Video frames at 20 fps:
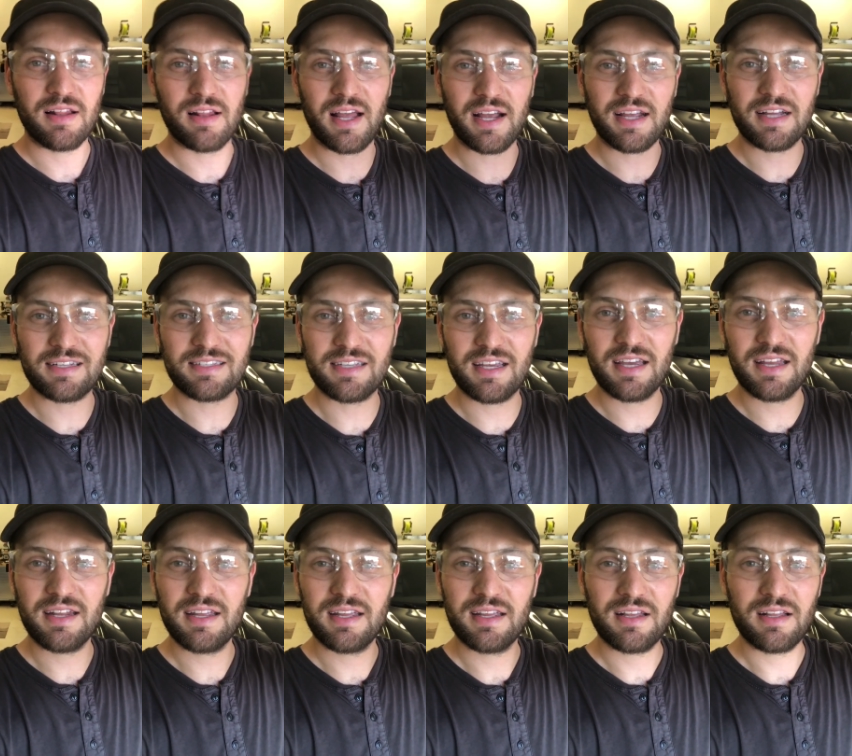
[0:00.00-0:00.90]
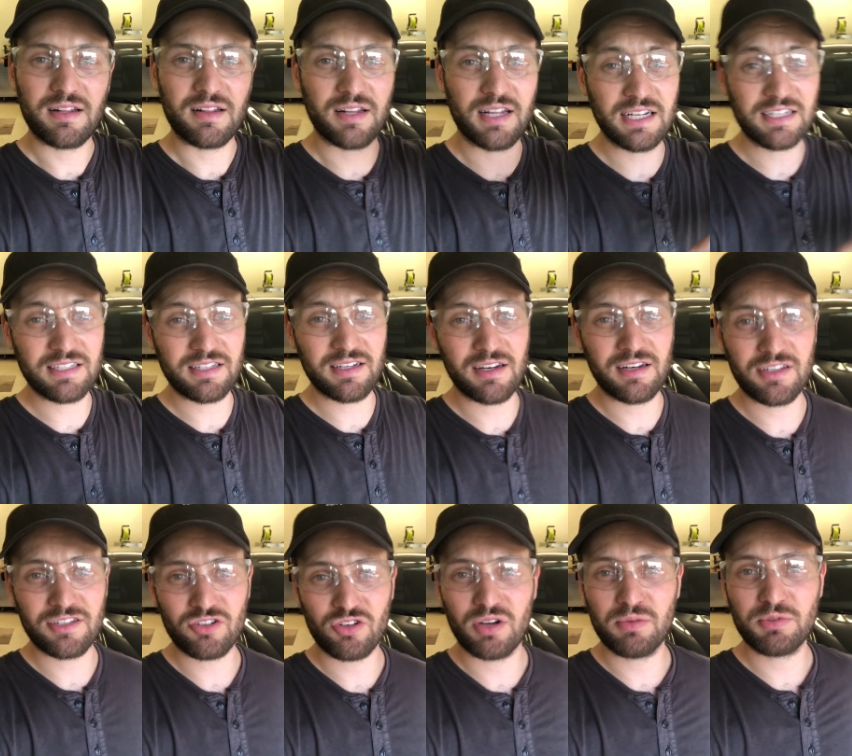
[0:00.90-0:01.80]
Like I said, links in the
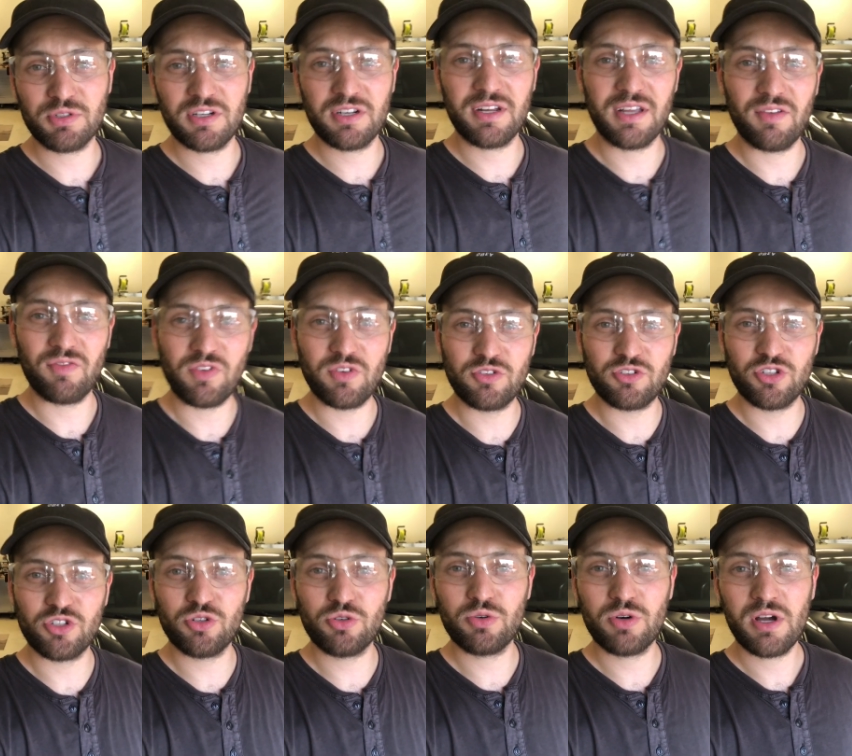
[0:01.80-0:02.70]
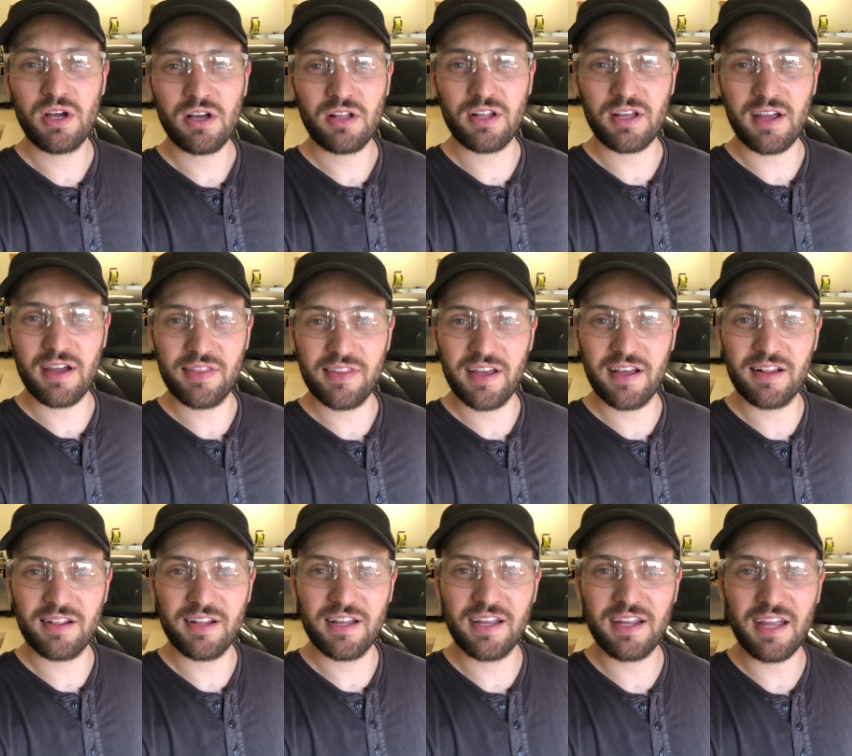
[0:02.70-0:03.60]
description. If you do click on
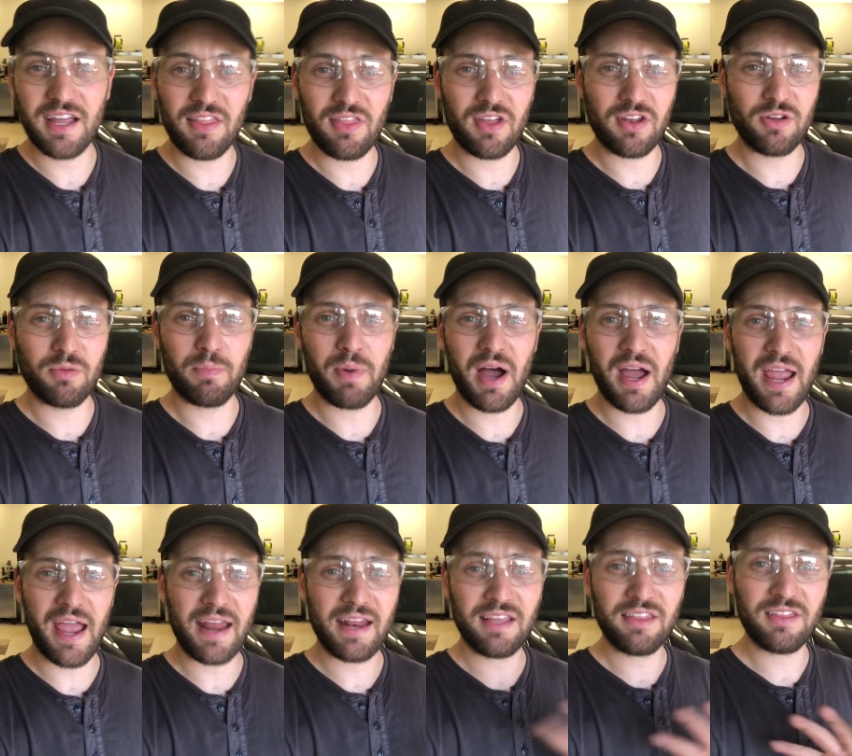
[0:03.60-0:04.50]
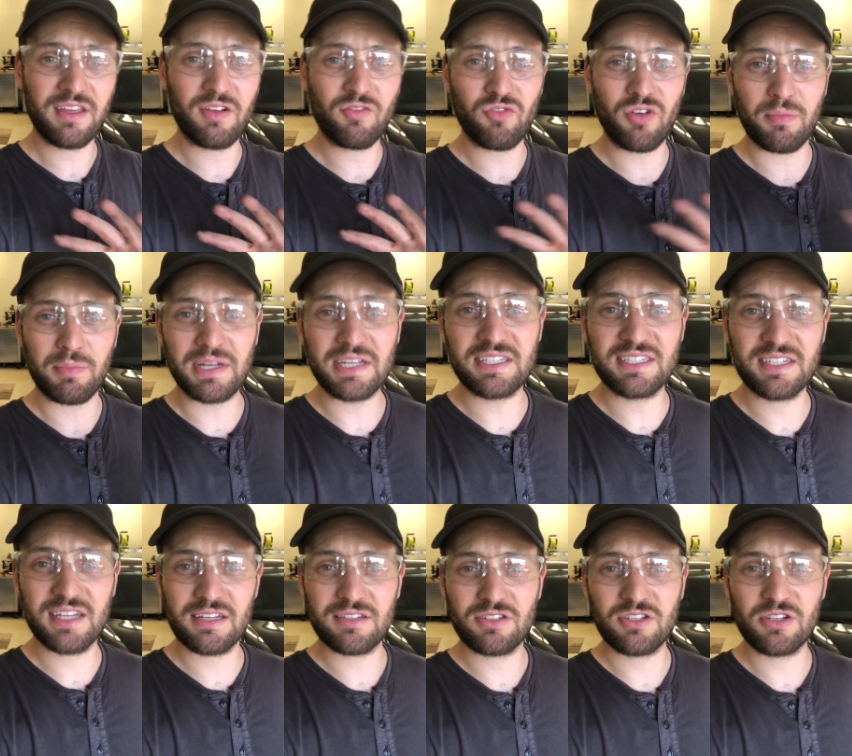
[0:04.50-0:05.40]
that link and then you buy anything from E C S